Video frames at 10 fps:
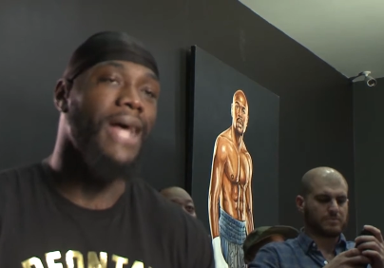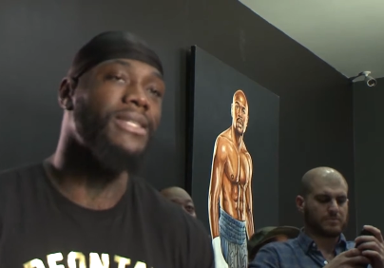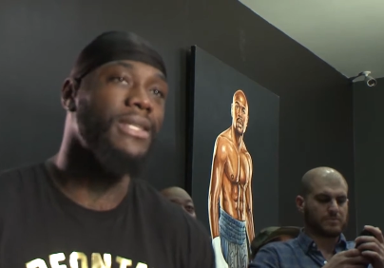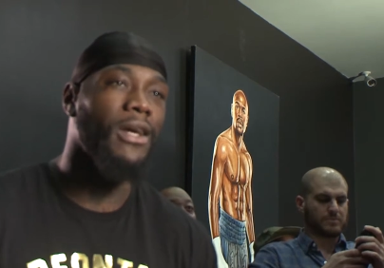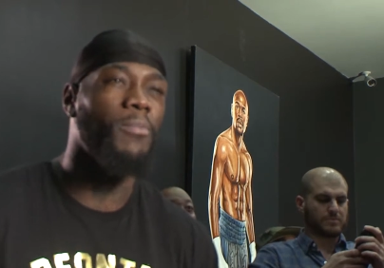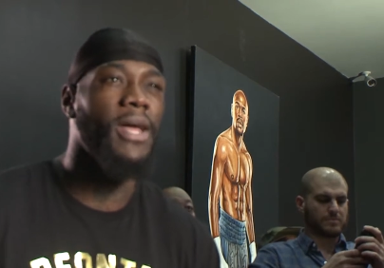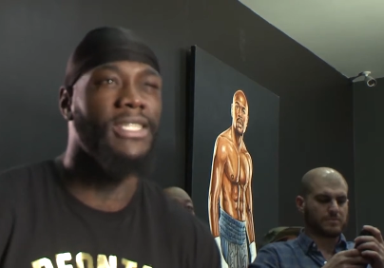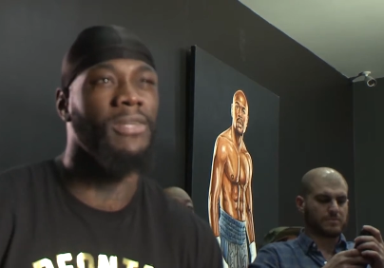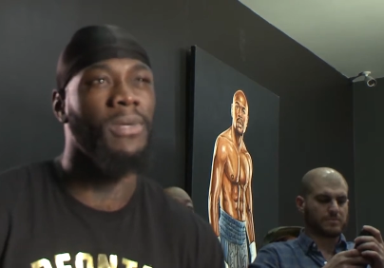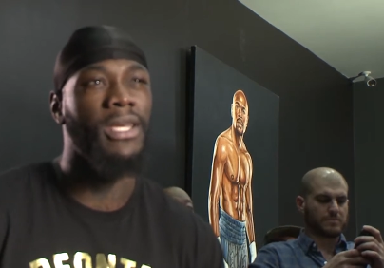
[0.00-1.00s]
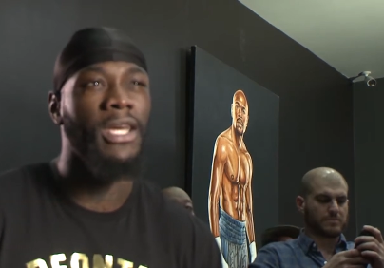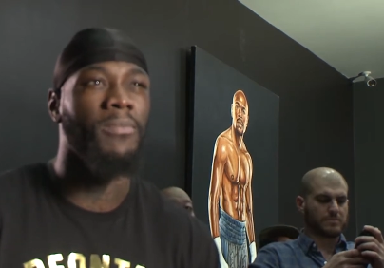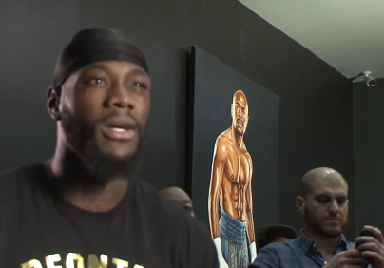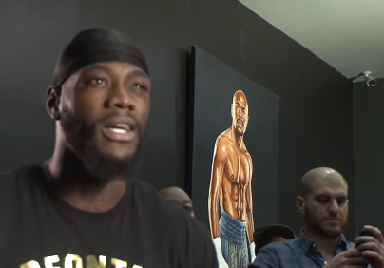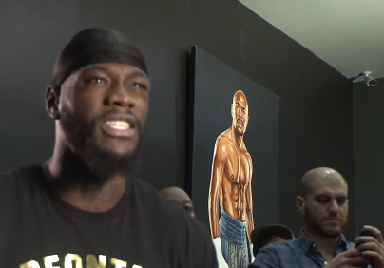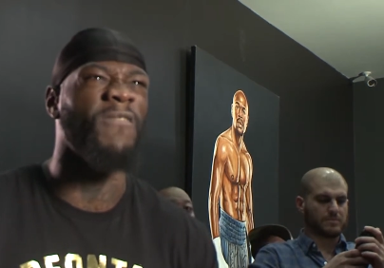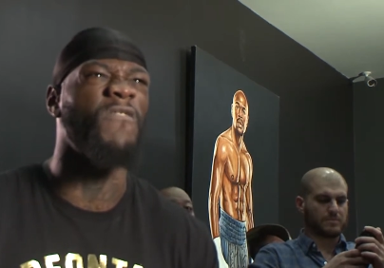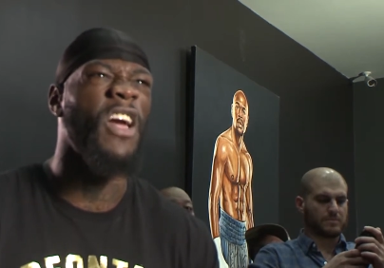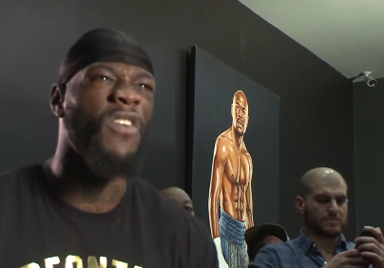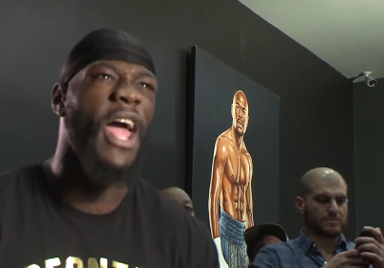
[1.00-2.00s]
Speaker 1: I still blessed him again because I'm
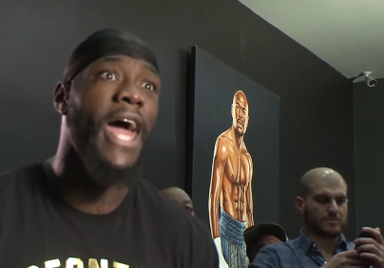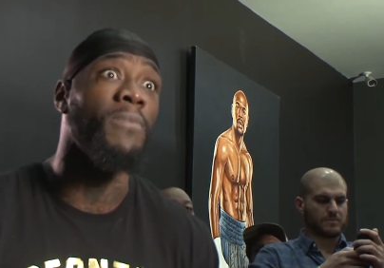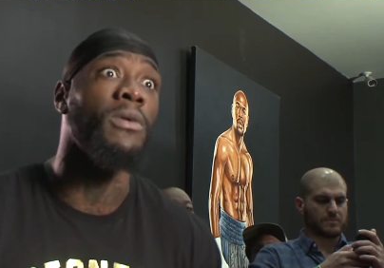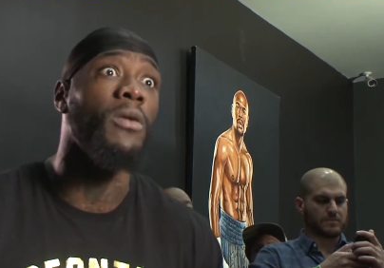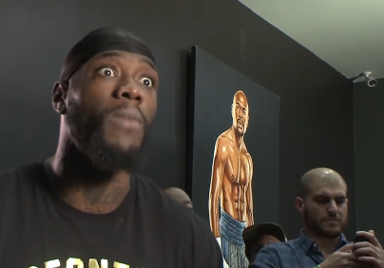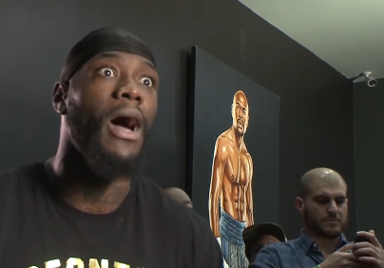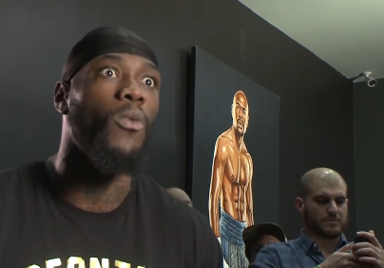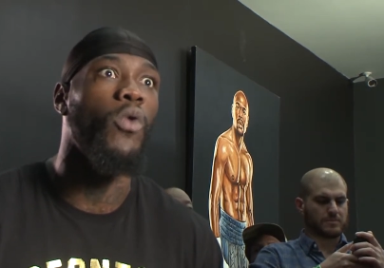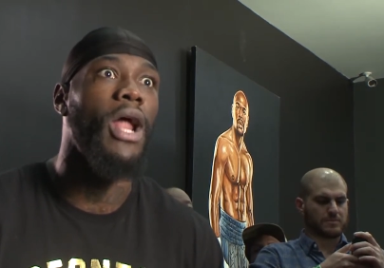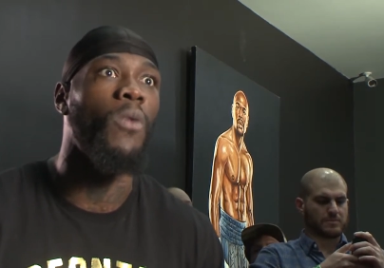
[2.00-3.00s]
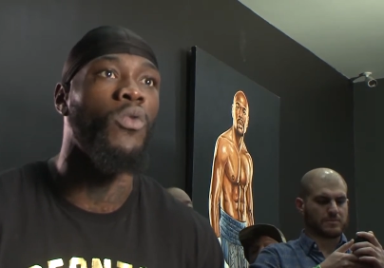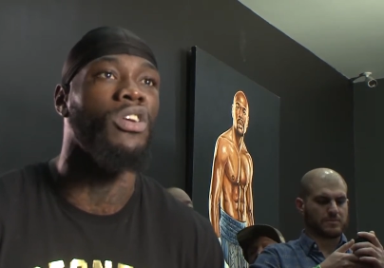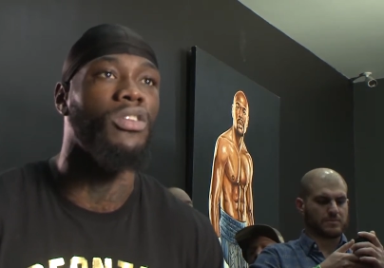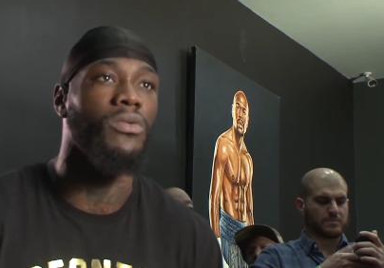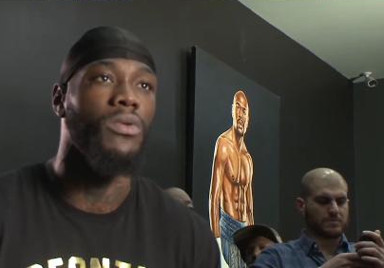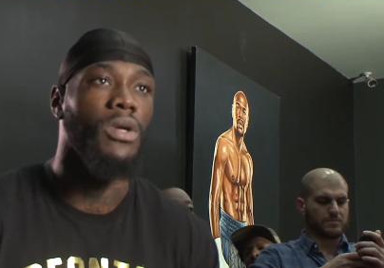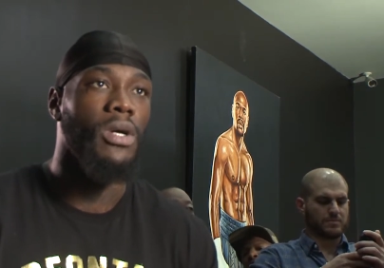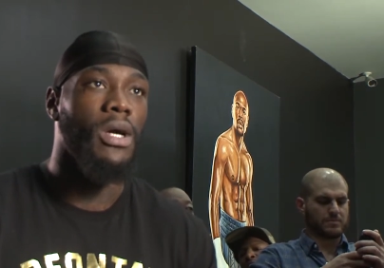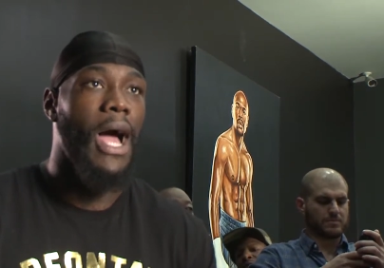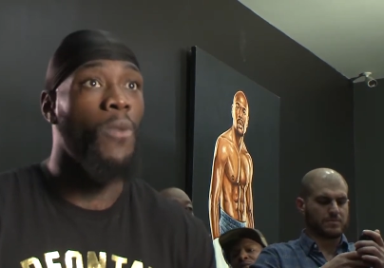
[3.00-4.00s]
very adamant about what I want to do.
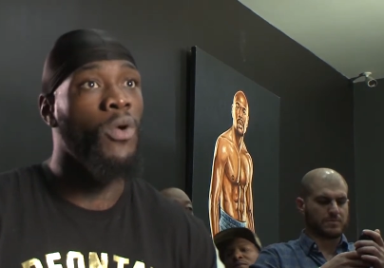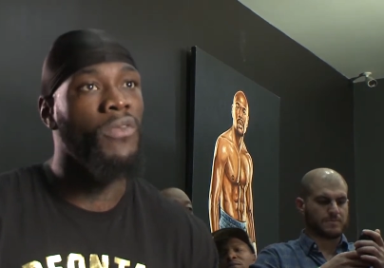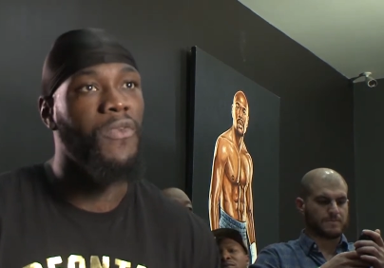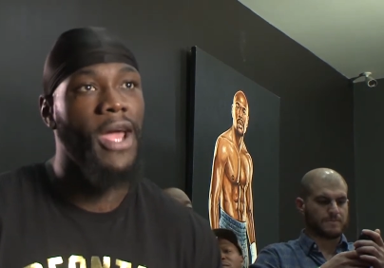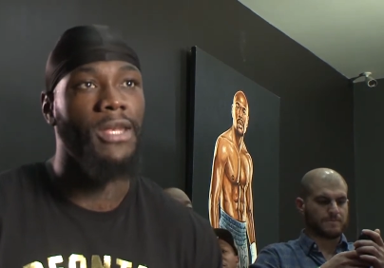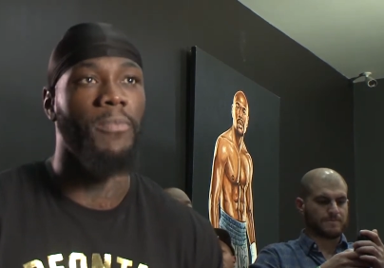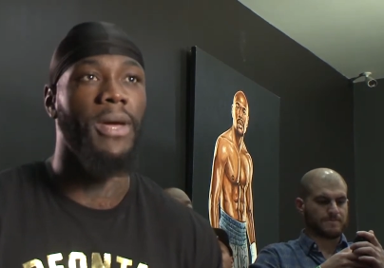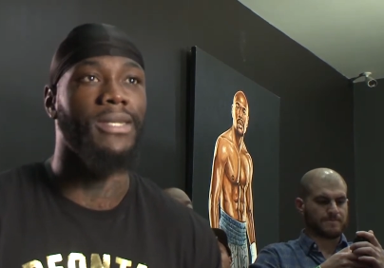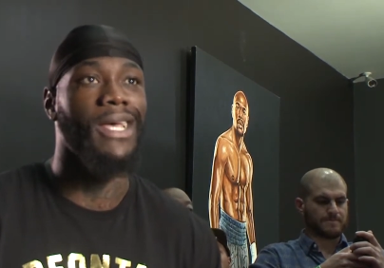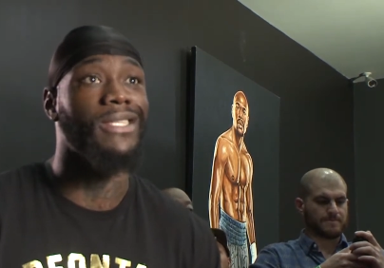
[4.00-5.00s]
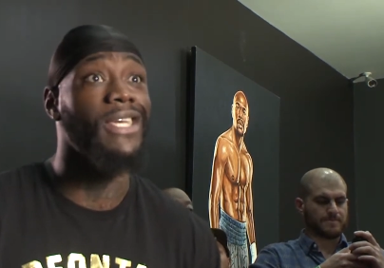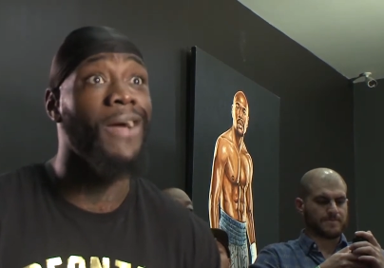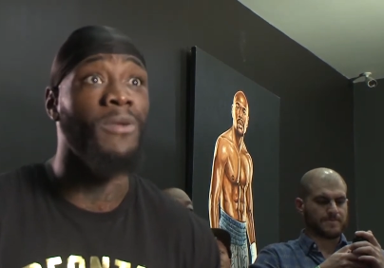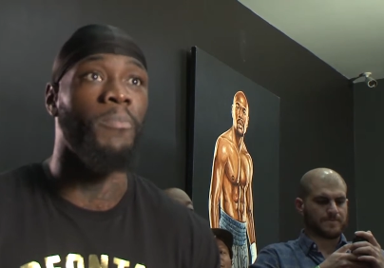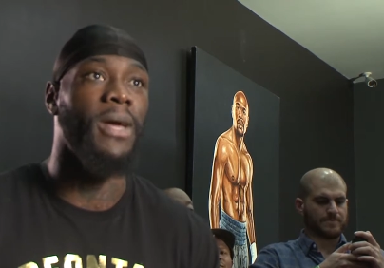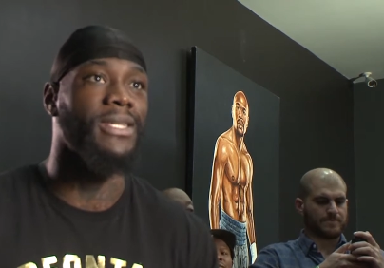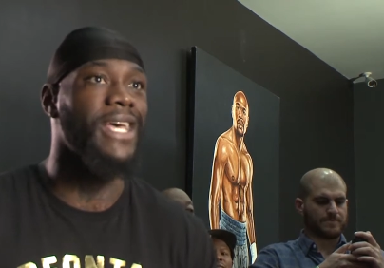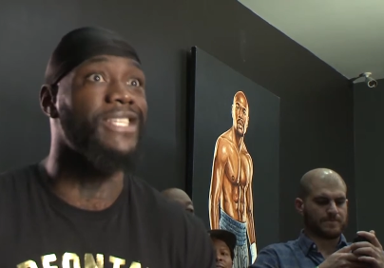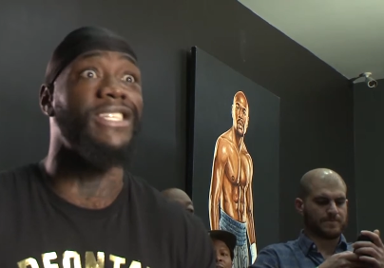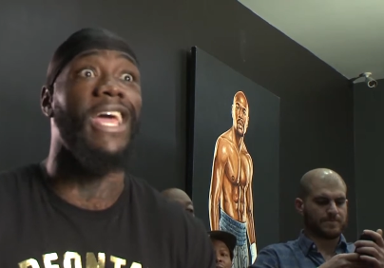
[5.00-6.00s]
I want to fight the best. I say I'm the best.
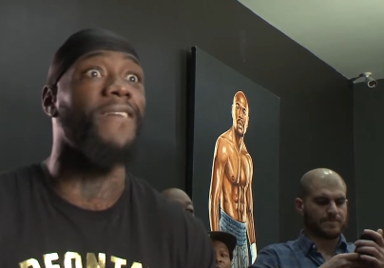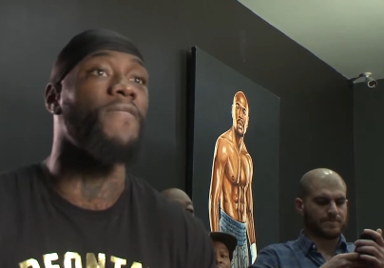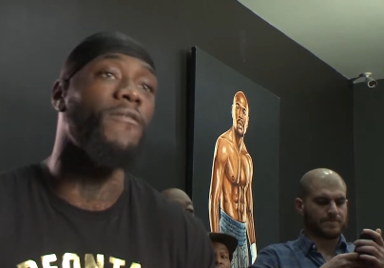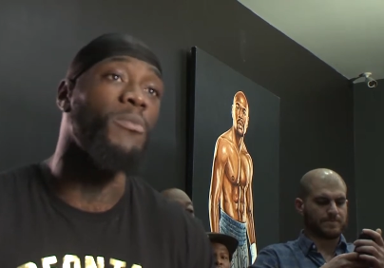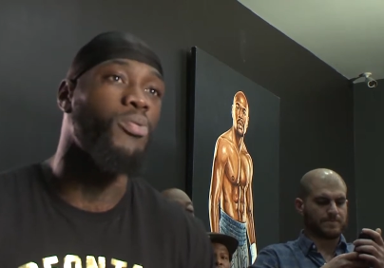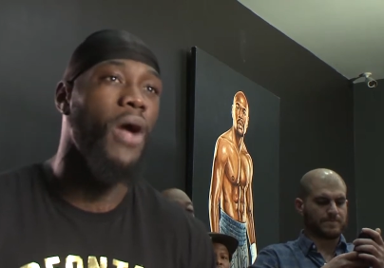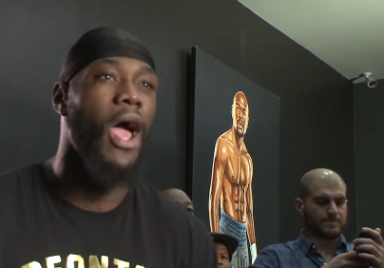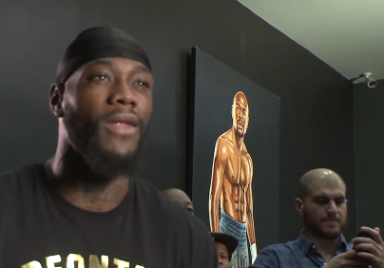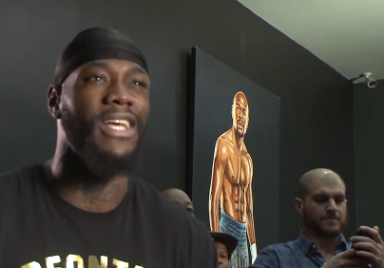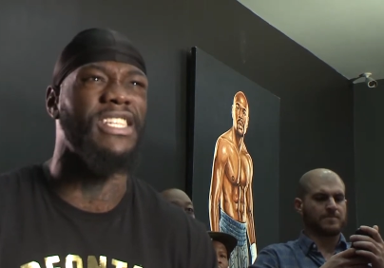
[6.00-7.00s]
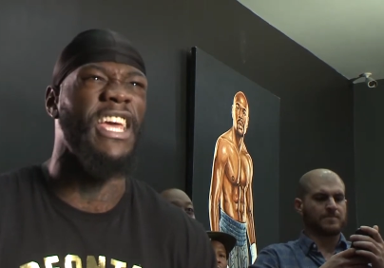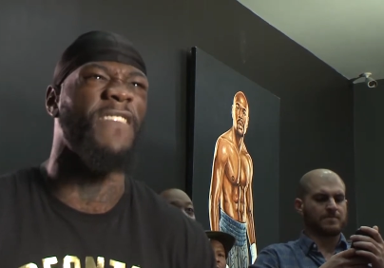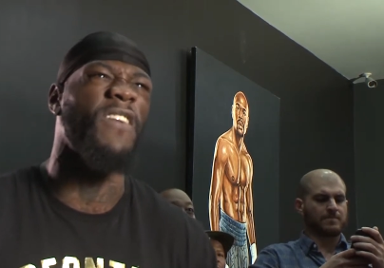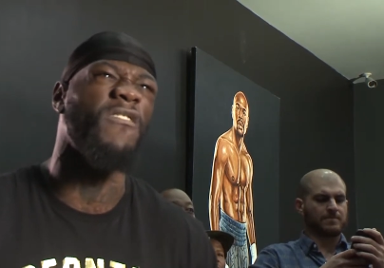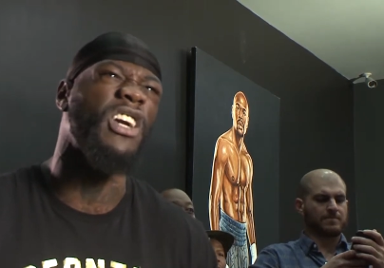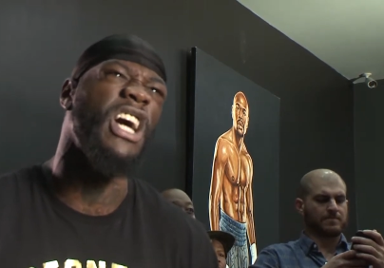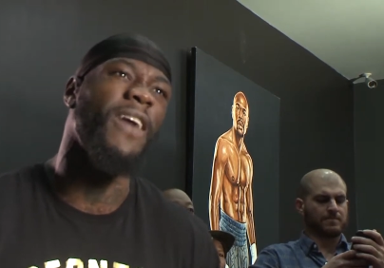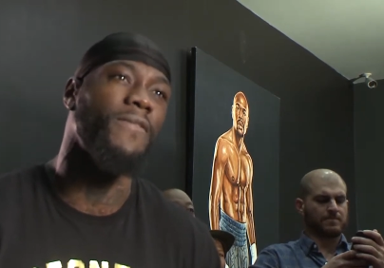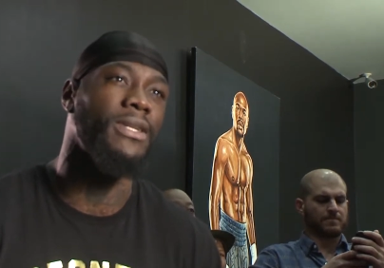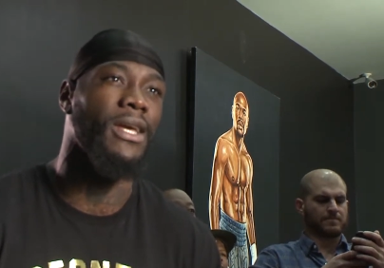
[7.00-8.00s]
I say it very proudly. I say it very
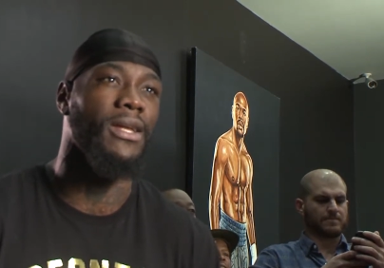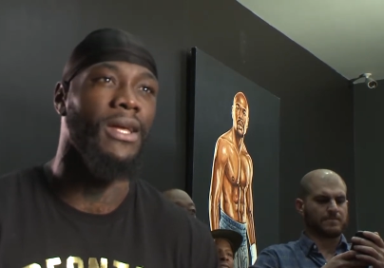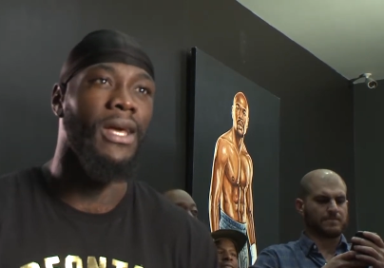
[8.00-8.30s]
confidently.